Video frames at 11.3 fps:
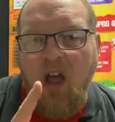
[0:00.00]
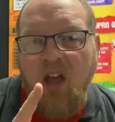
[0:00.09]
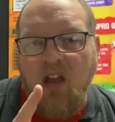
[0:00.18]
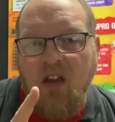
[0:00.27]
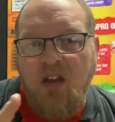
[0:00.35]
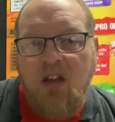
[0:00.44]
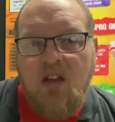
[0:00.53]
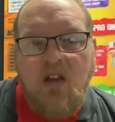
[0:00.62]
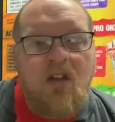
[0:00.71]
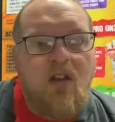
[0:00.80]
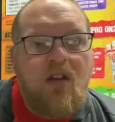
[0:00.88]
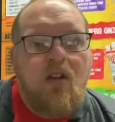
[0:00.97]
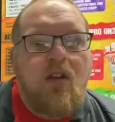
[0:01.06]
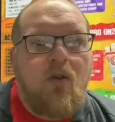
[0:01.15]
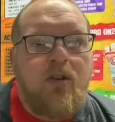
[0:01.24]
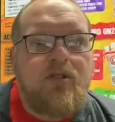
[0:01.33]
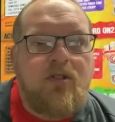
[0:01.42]
Hey.
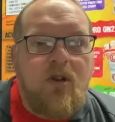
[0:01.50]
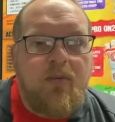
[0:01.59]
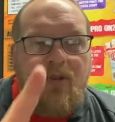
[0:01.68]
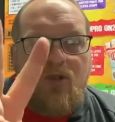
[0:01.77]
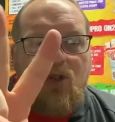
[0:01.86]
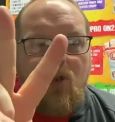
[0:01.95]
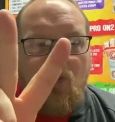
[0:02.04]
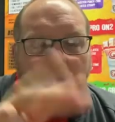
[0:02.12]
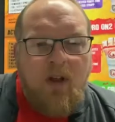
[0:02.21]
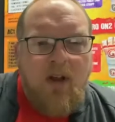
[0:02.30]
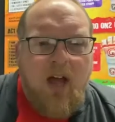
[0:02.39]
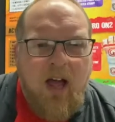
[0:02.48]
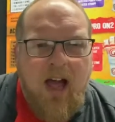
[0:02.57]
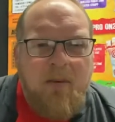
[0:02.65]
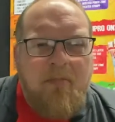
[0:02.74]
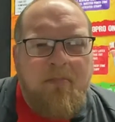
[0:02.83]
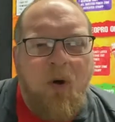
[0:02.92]
Question number two.
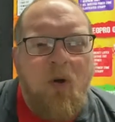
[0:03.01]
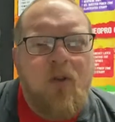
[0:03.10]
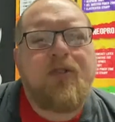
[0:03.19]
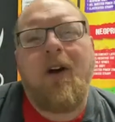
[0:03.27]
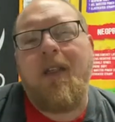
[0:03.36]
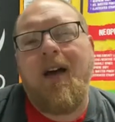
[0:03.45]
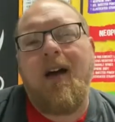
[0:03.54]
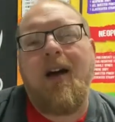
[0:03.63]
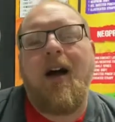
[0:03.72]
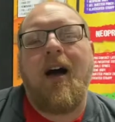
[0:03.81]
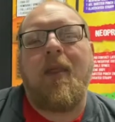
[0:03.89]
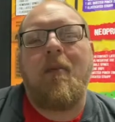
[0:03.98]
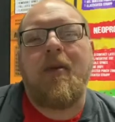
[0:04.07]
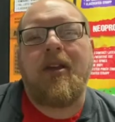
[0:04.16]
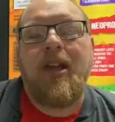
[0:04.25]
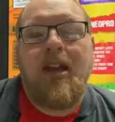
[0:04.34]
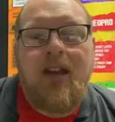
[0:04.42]
How many balls are there at the
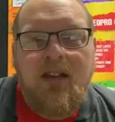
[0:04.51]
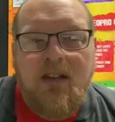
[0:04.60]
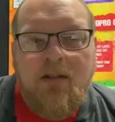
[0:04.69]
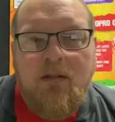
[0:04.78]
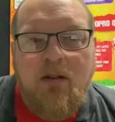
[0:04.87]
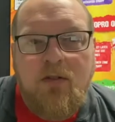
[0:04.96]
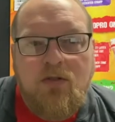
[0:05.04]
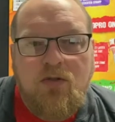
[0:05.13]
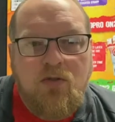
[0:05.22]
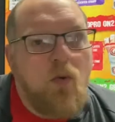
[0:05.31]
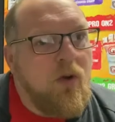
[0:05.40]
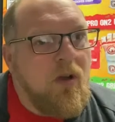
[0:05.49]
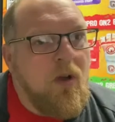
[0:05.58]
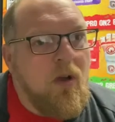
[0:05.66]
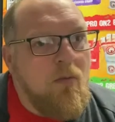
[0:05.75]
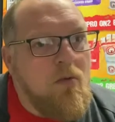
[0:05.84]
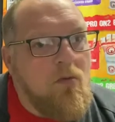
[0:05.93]
beginning of a snooker
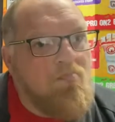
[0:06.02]
game?